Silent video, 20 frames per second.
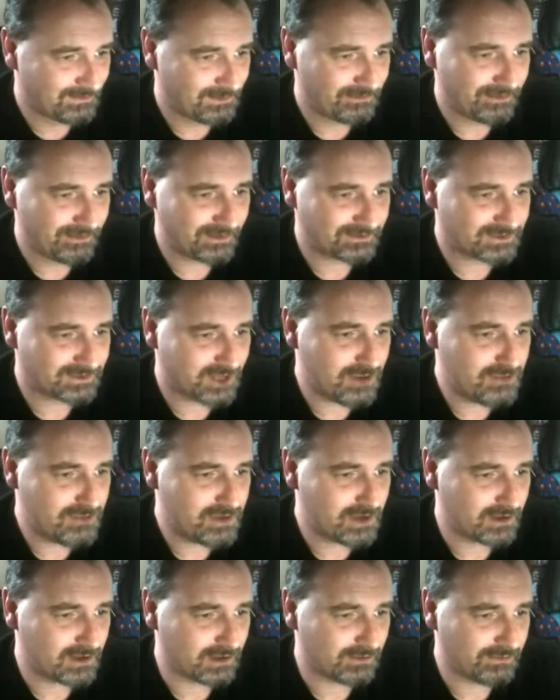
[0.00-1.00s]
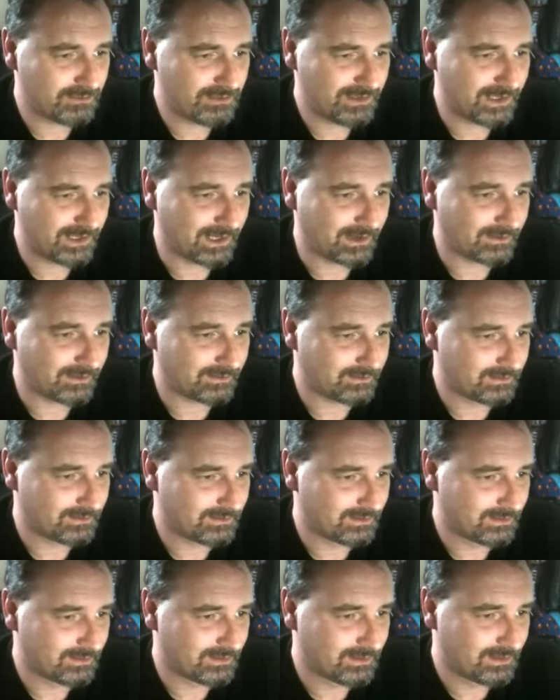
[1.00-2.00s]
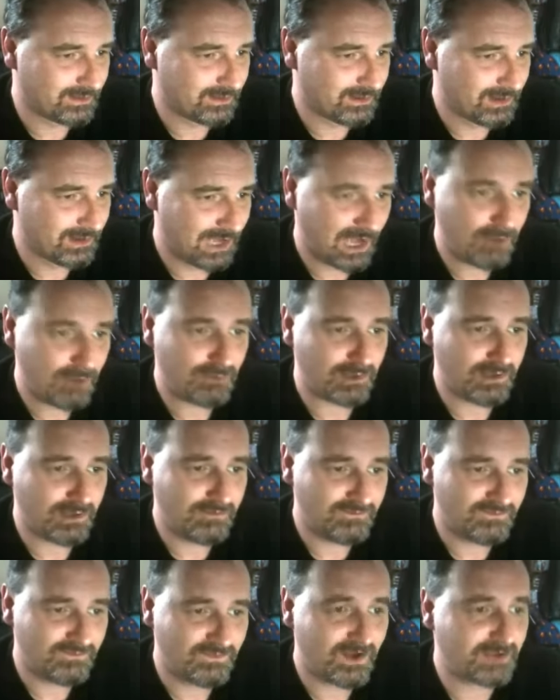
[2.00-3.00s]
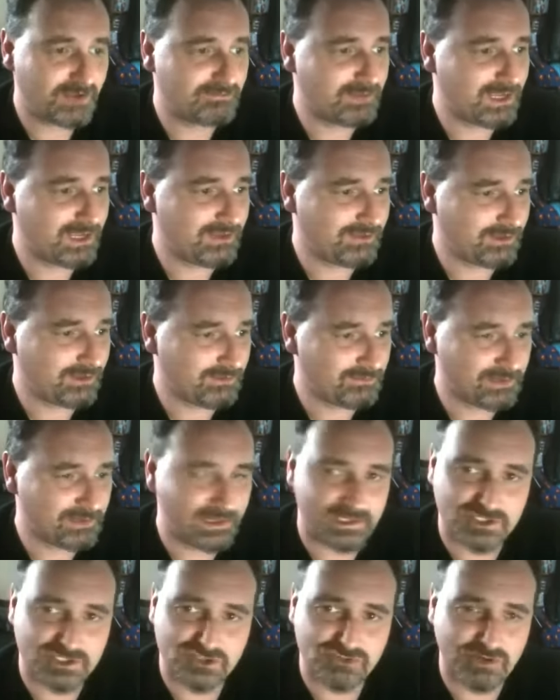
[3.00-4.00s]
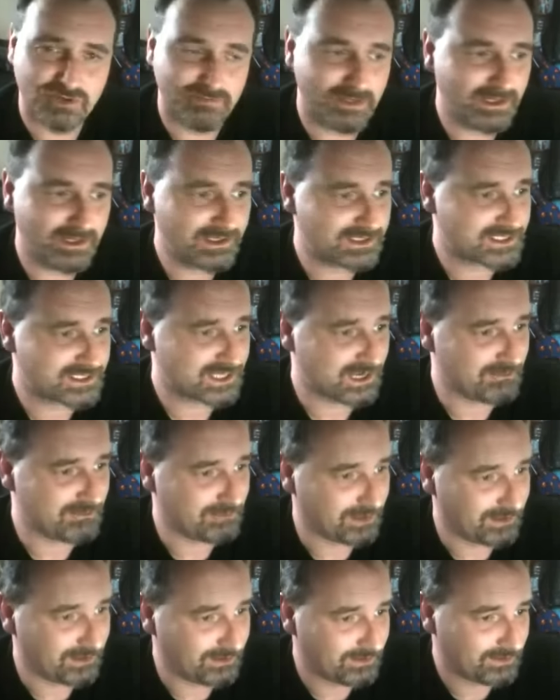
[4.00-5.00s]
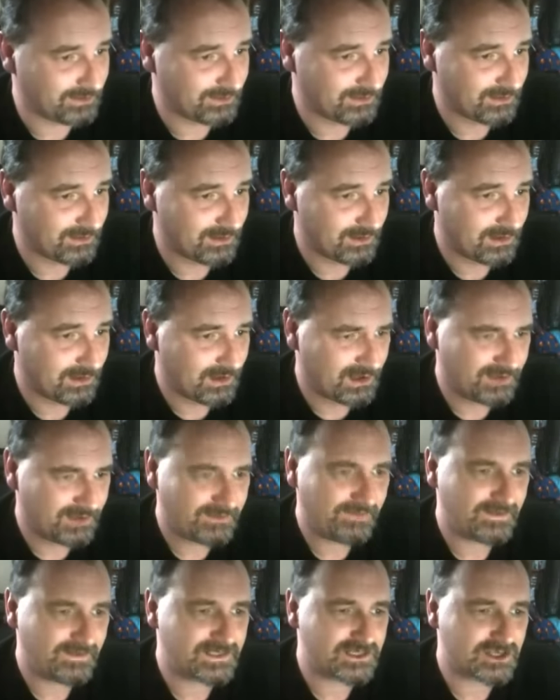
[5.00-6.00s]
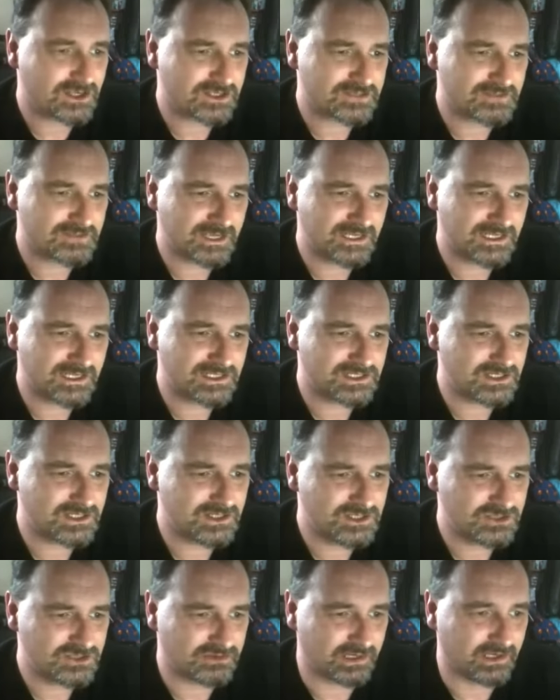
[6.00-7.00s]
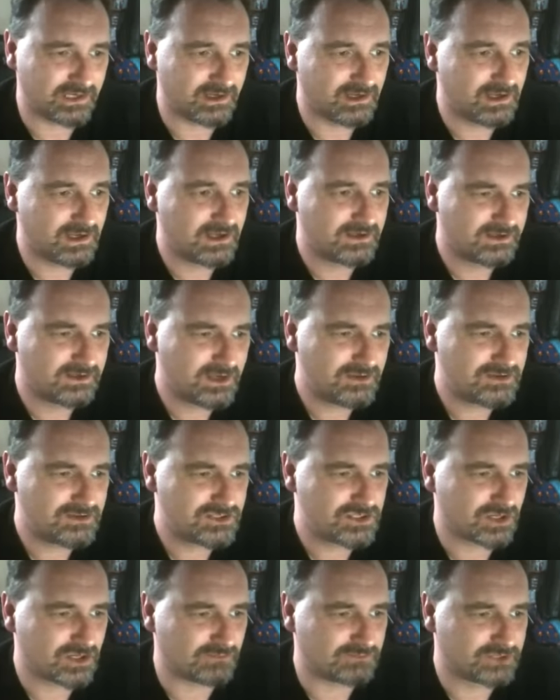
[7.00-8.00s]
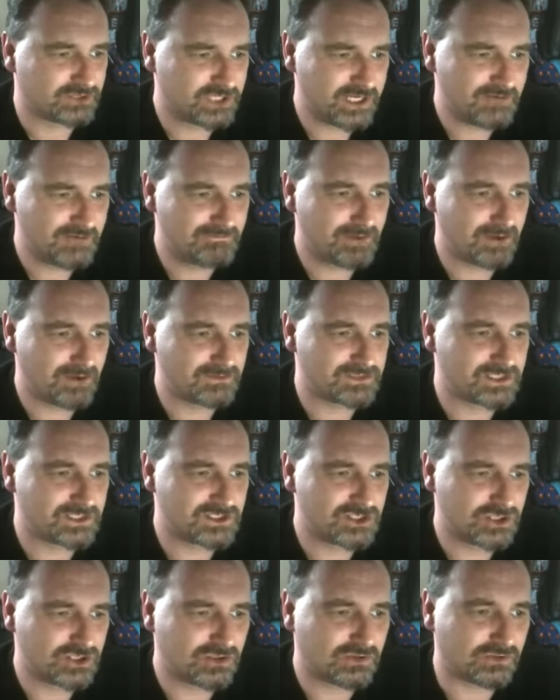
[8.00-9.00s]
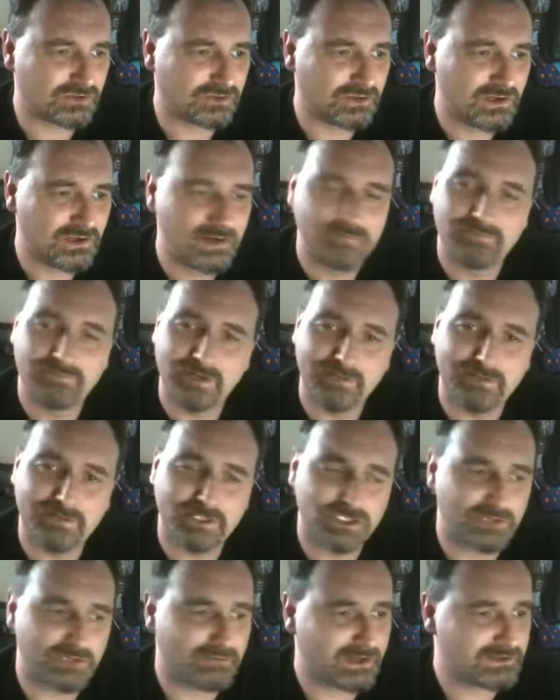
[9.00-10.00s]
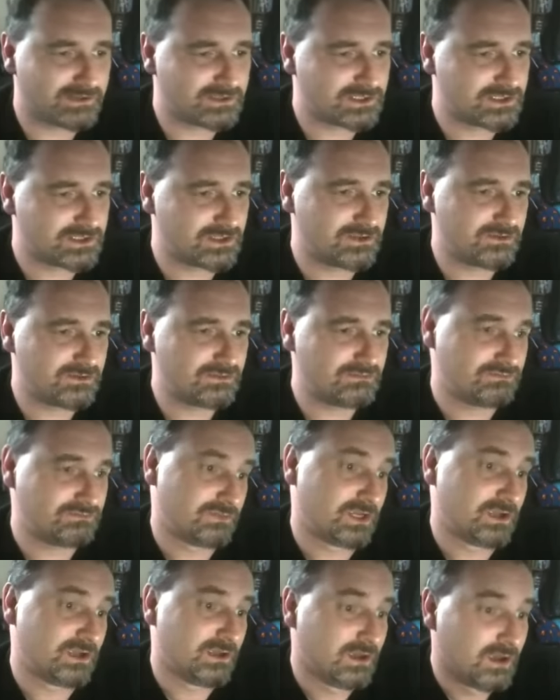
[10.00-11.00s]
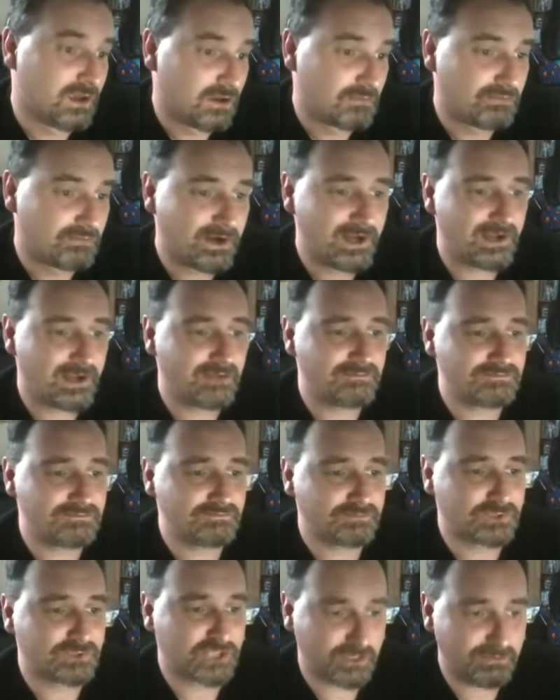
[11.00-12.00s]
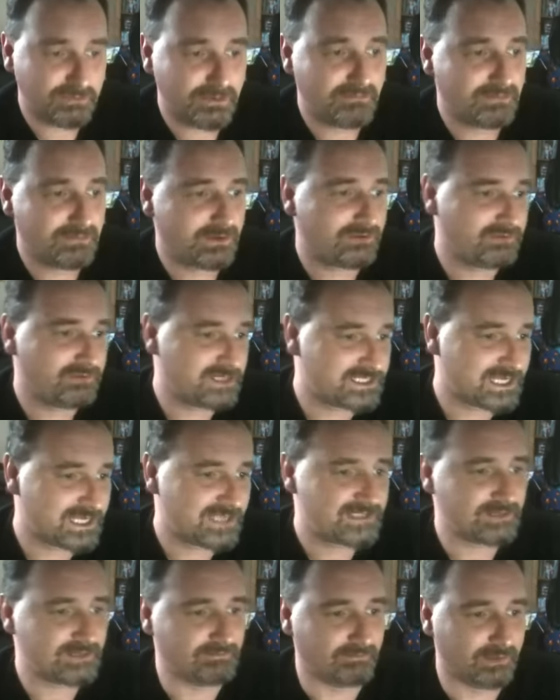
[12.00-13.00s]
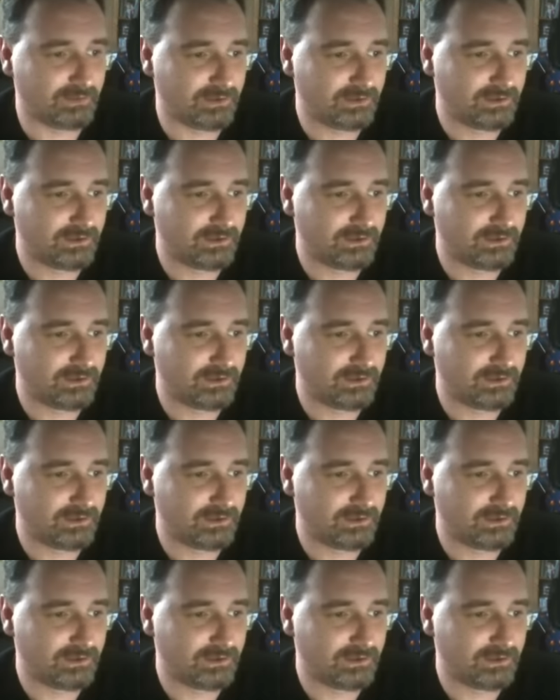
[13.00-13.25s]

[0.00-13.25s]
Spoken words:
Be a real toe-curler, wouldn't it? Howling? Fuck me, that would be an extreme understatement. And then there's cosmetic surgery. Nose job, cheekbones and jaw pretty much amounts to break 'em, chip 'em, and reset 'em.